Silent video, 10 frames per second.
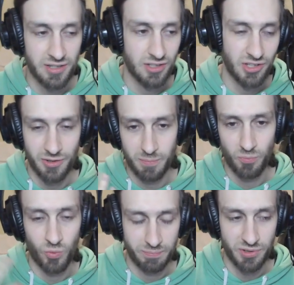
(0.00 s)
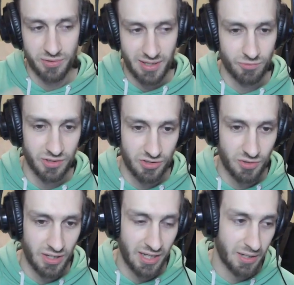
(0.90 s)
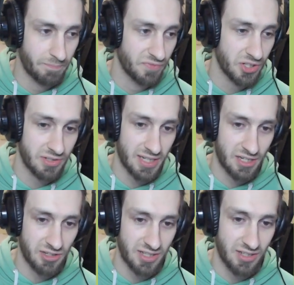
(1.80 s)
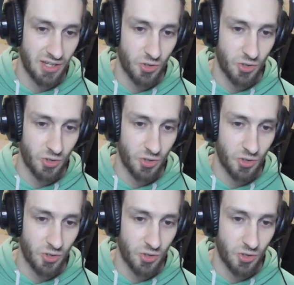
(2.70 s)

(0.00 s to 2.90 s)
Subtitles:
So 1 boot tap, 2 slashes.